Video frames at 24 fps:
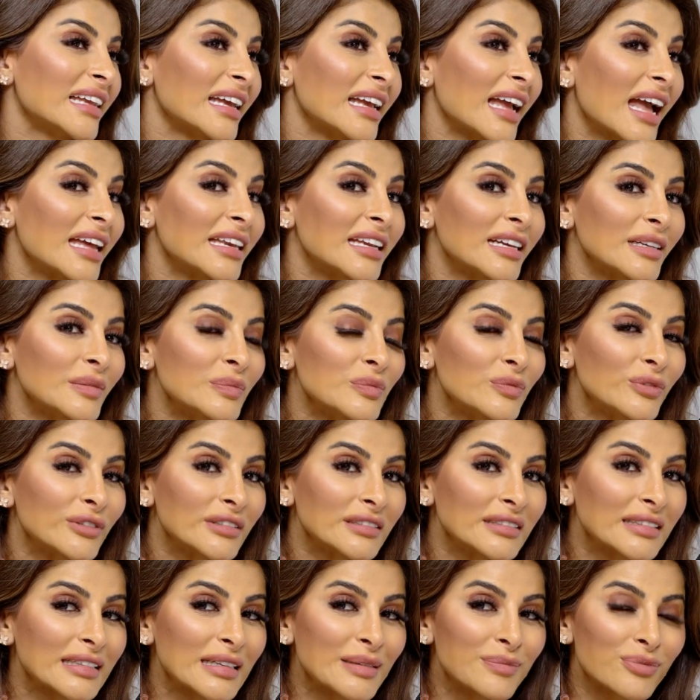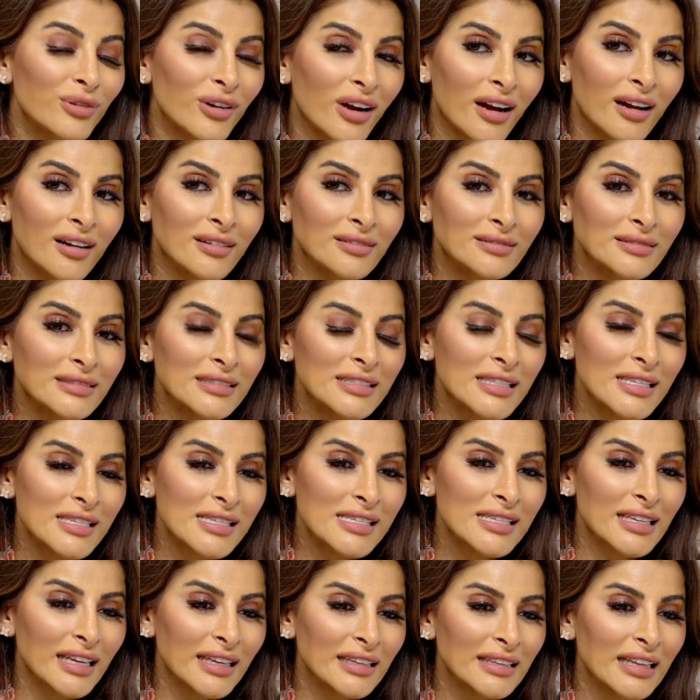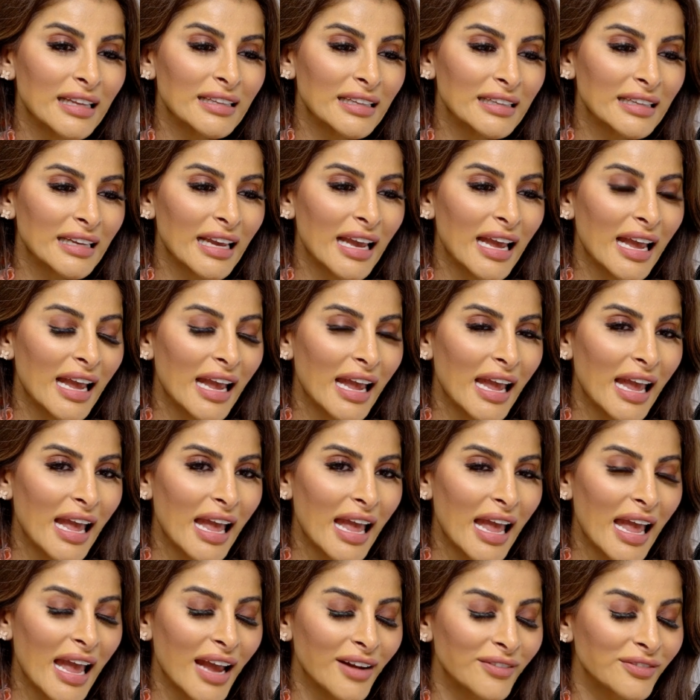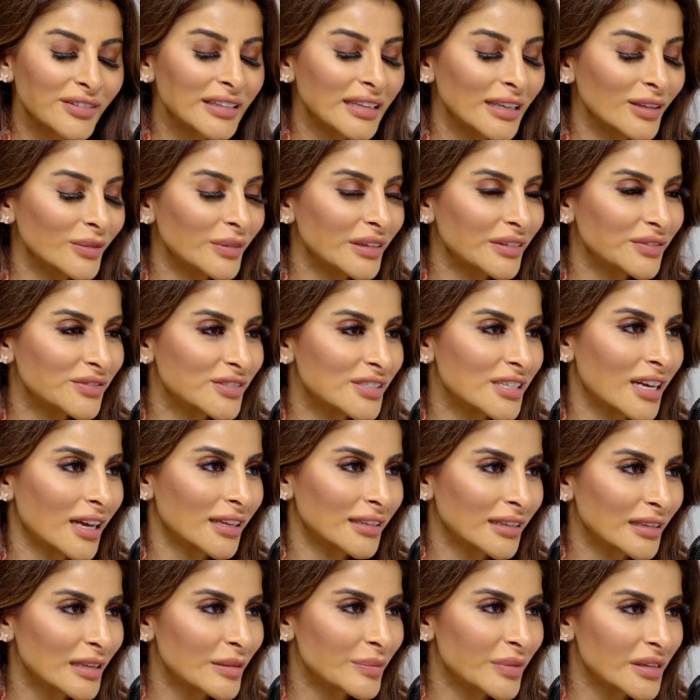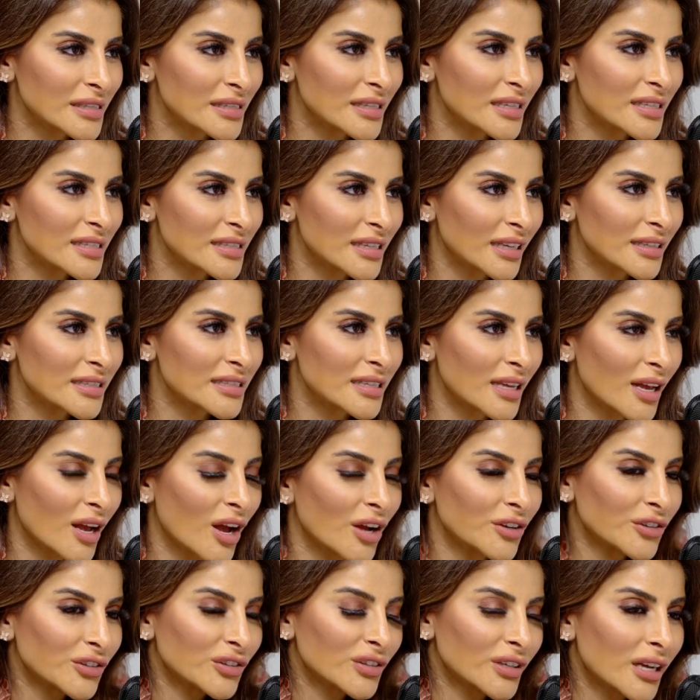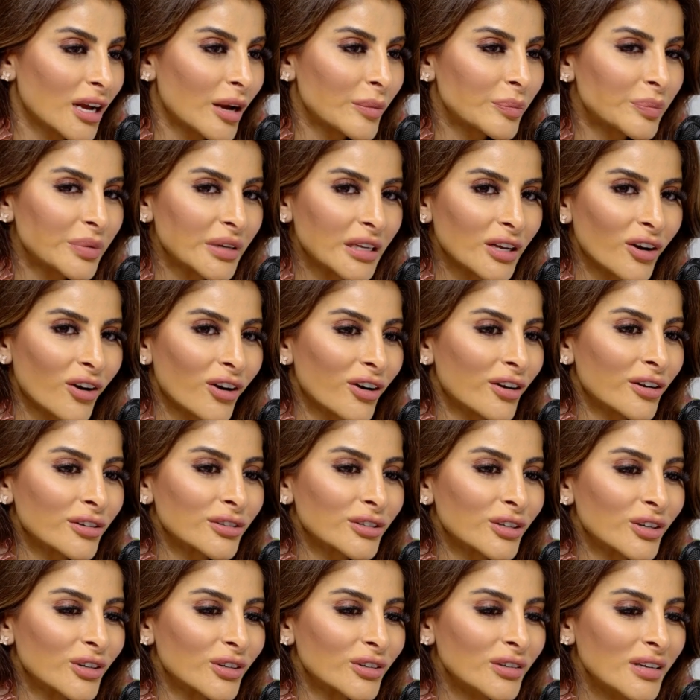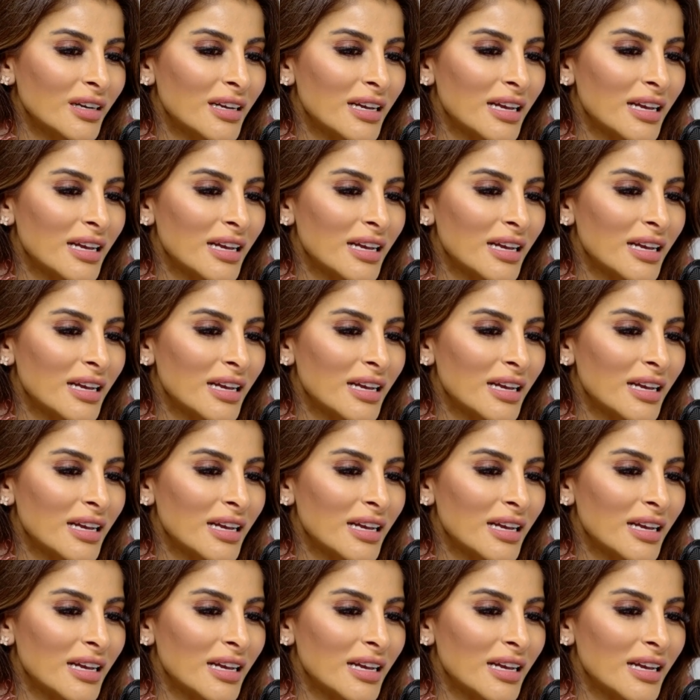I'm really proud to say that, like, everything we've done in the business that's under the company RR&Co